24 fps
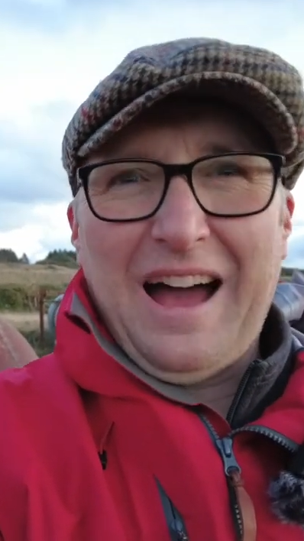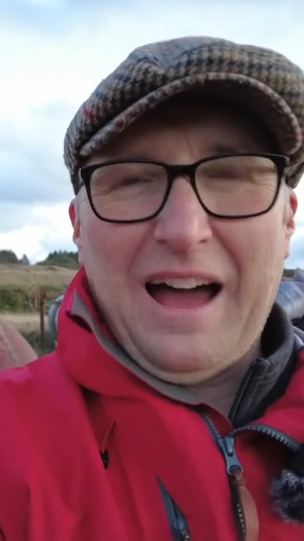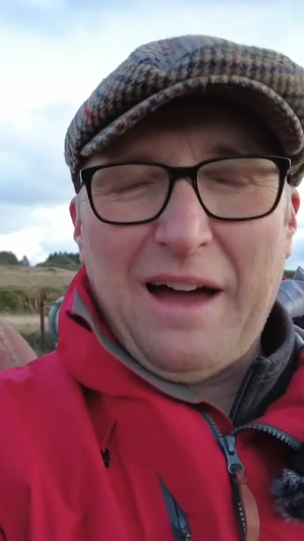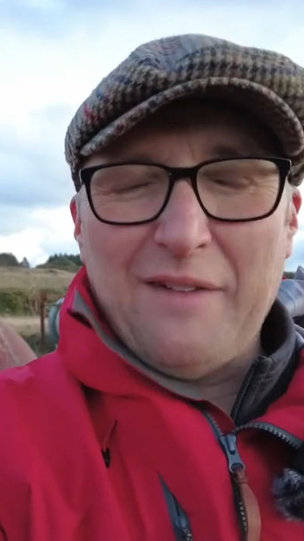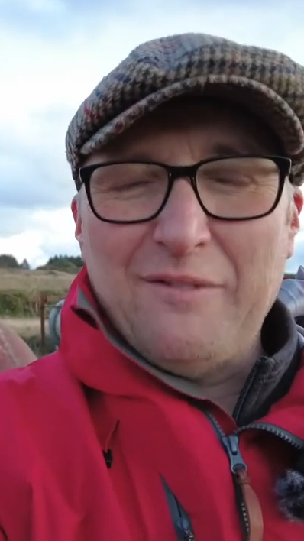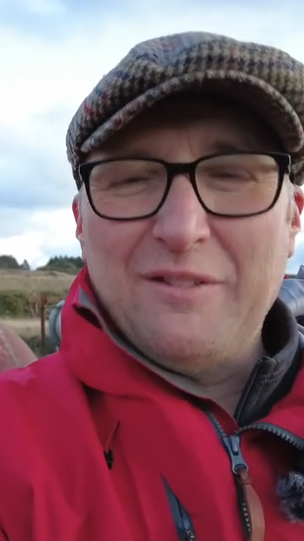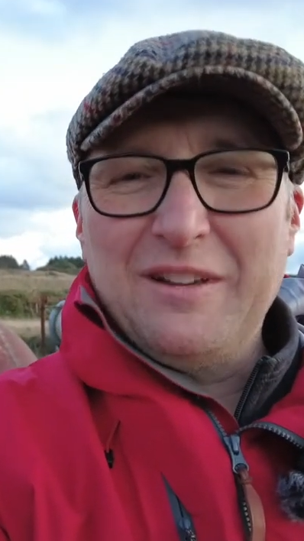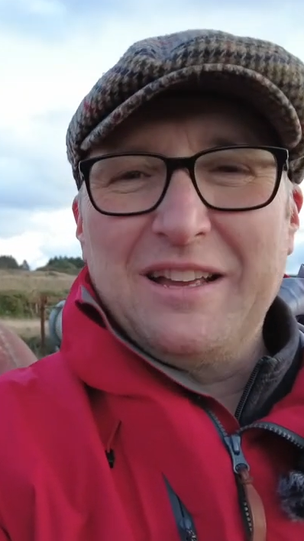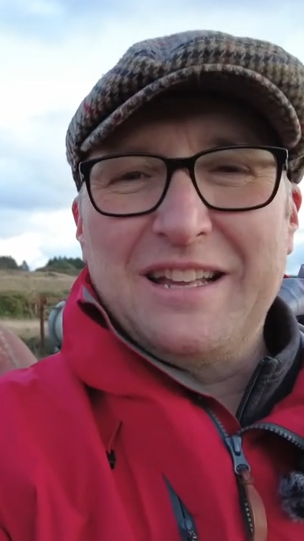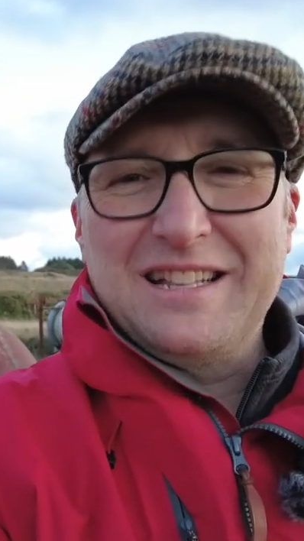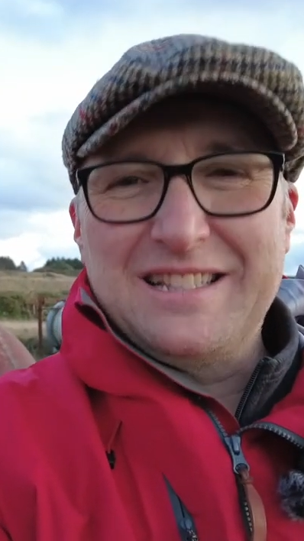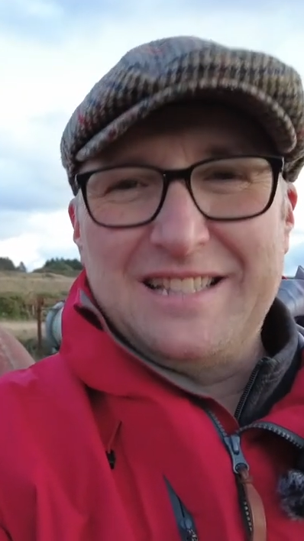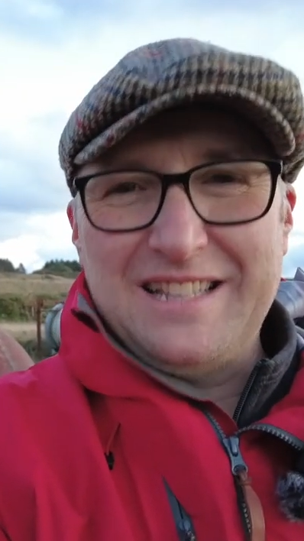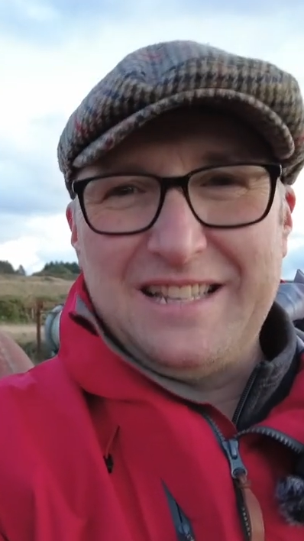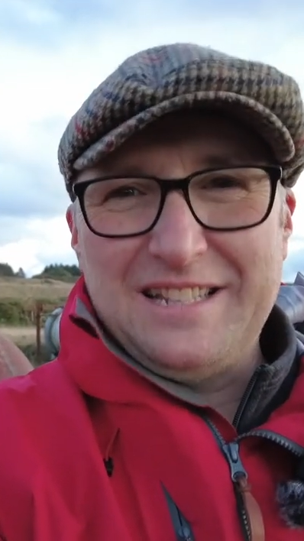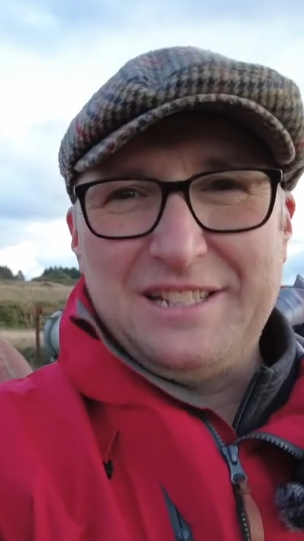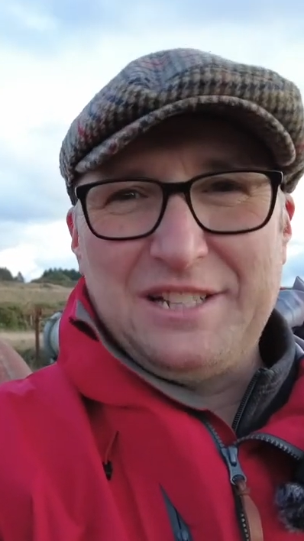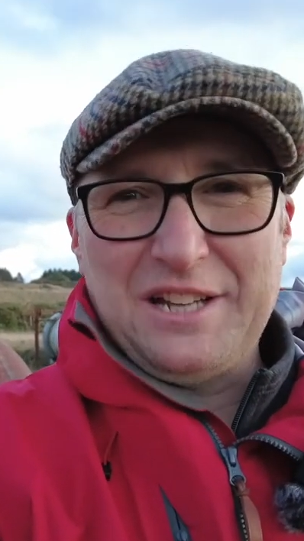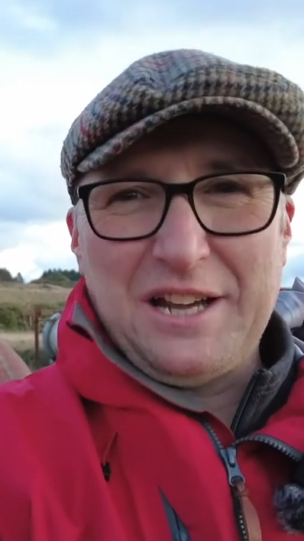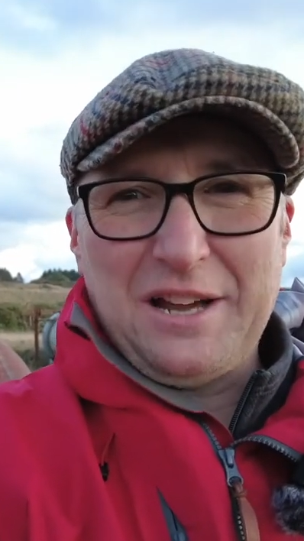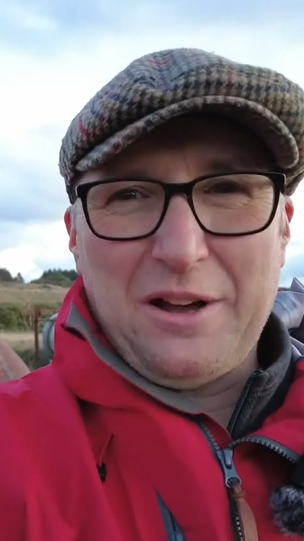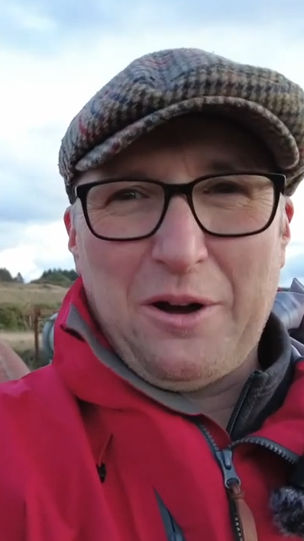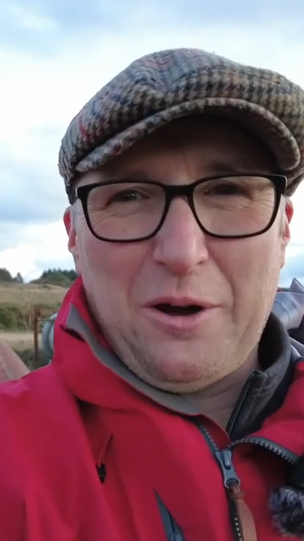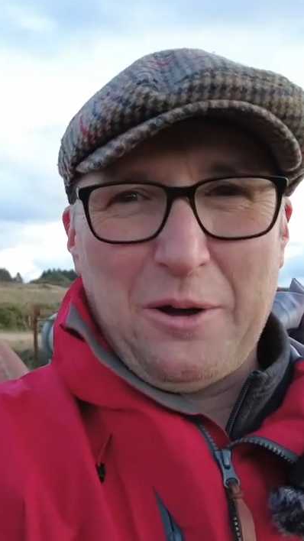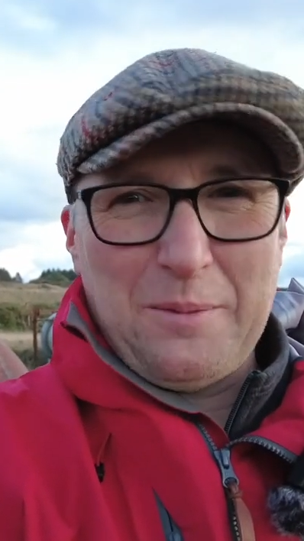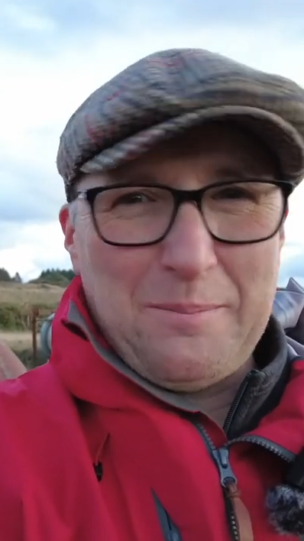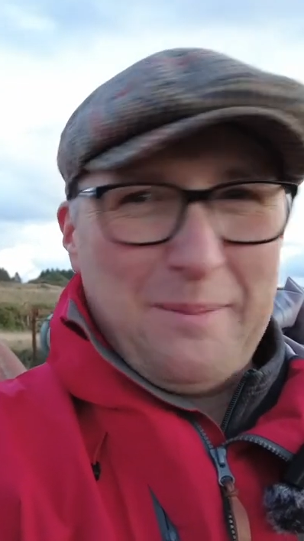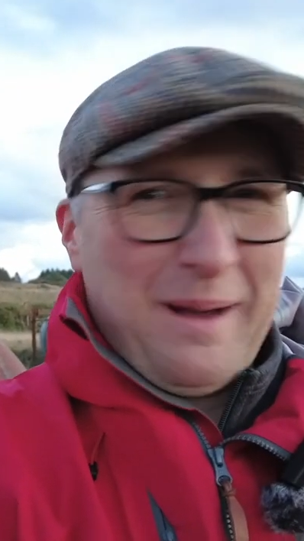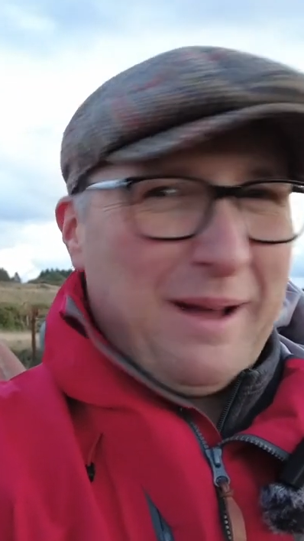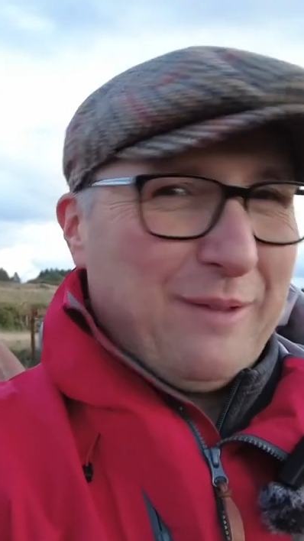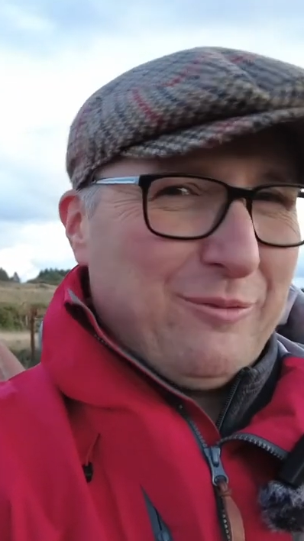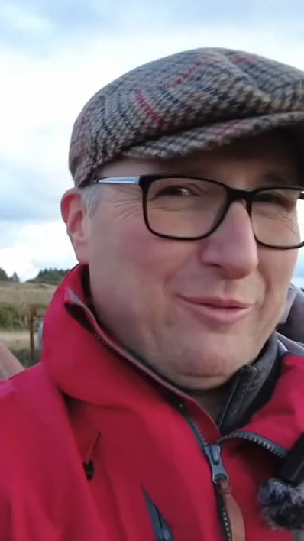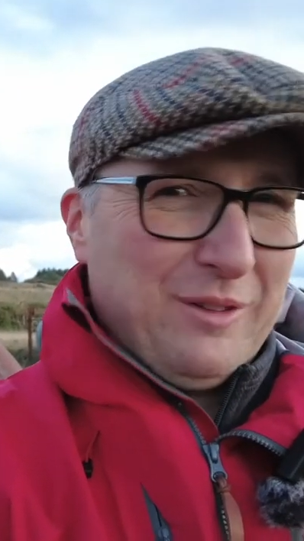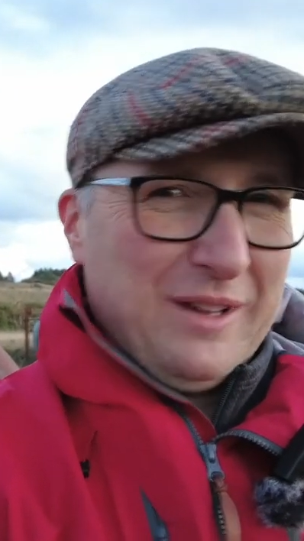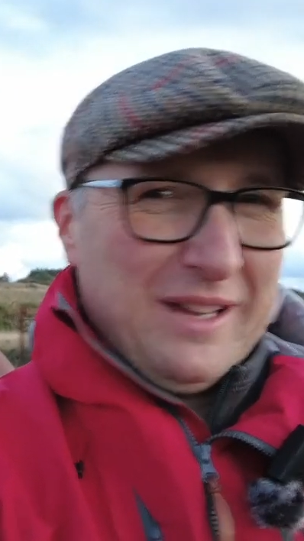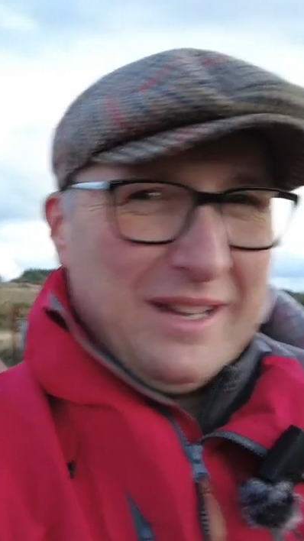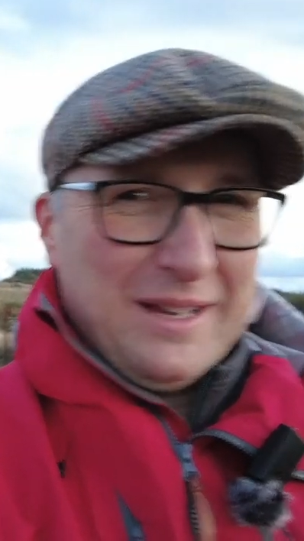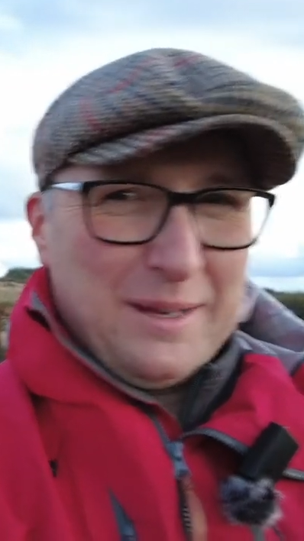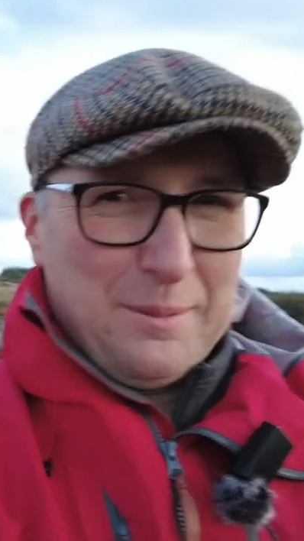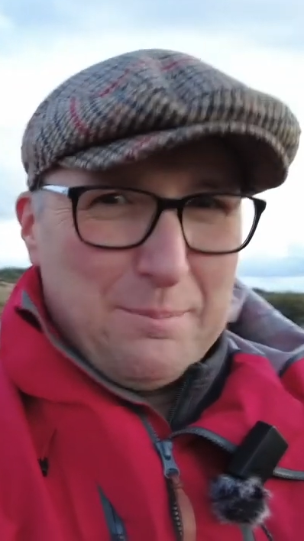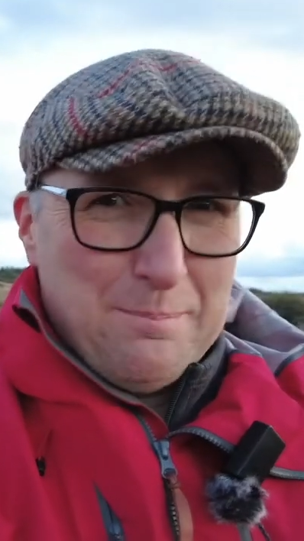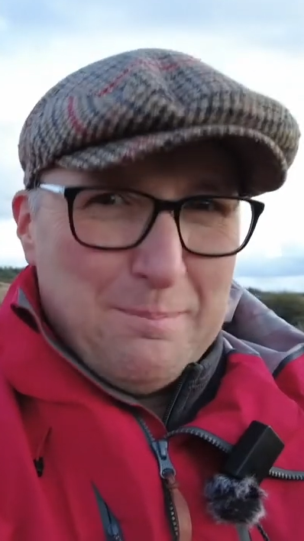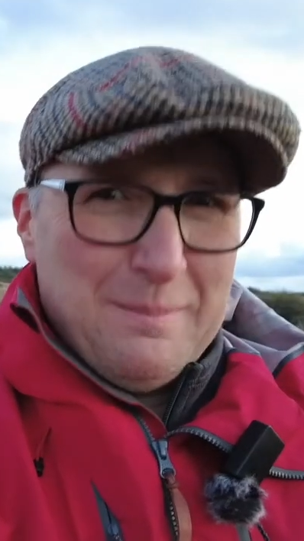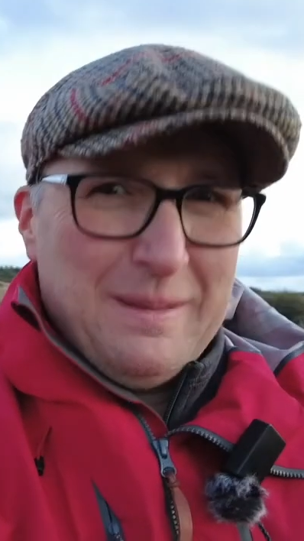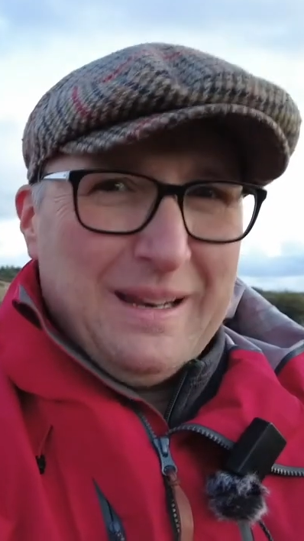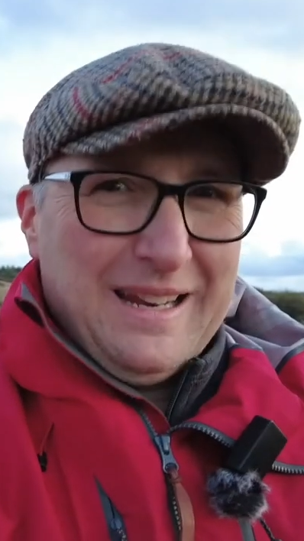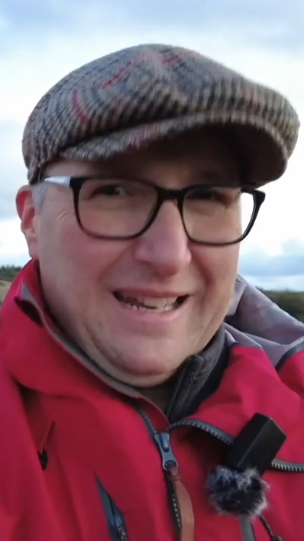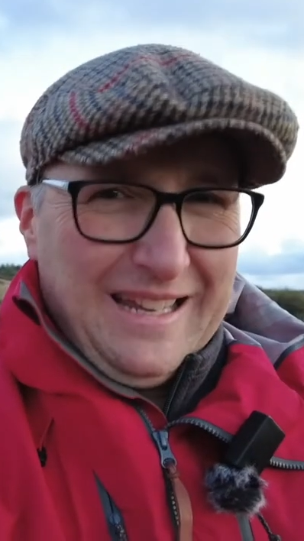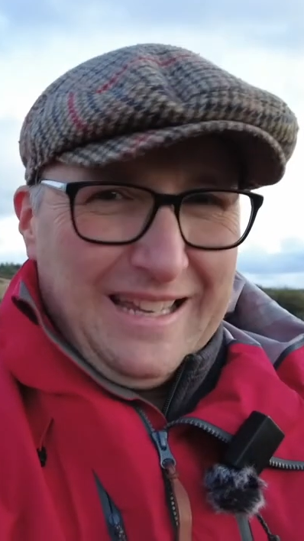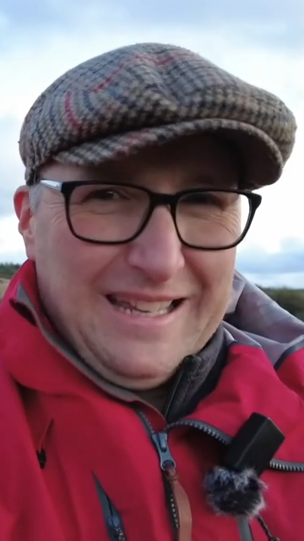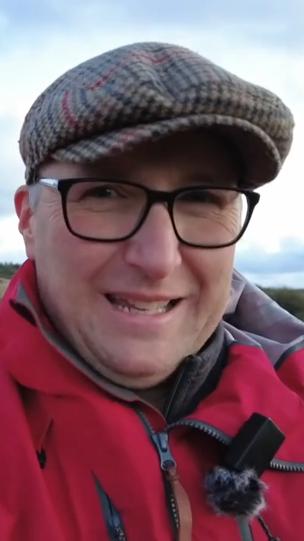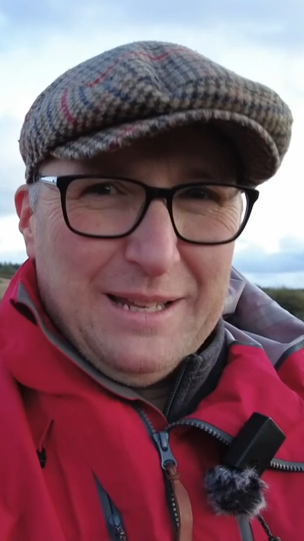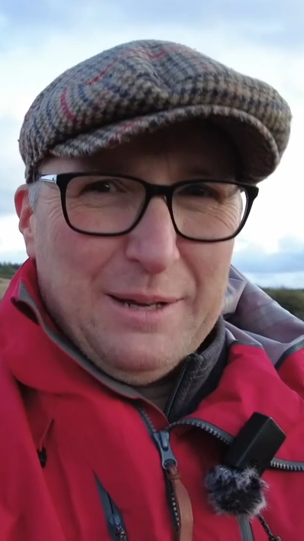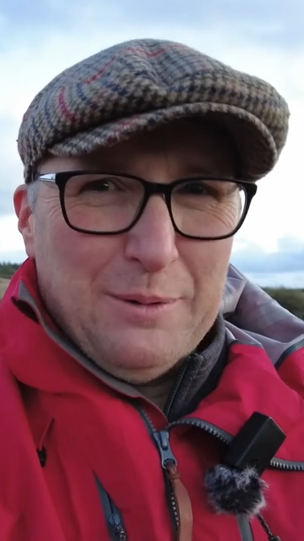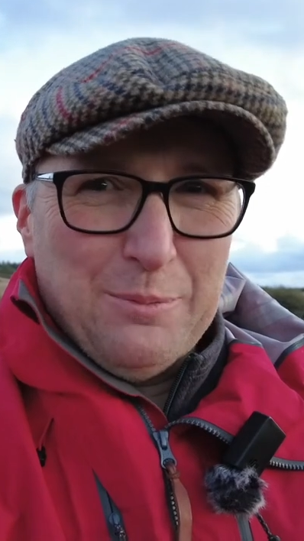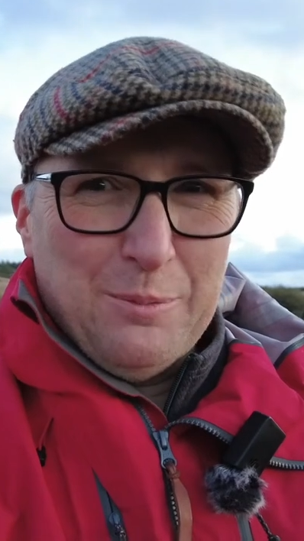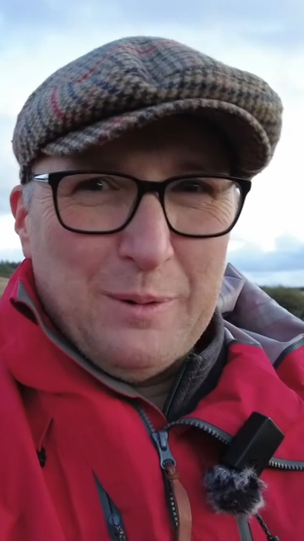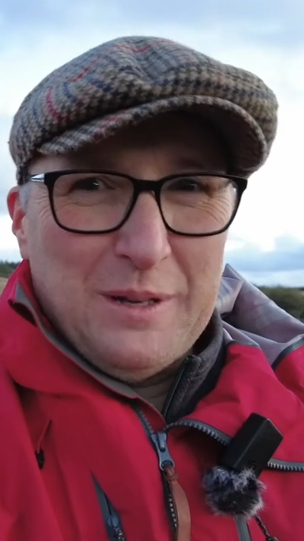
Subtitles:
having a DJI Mavic Mini,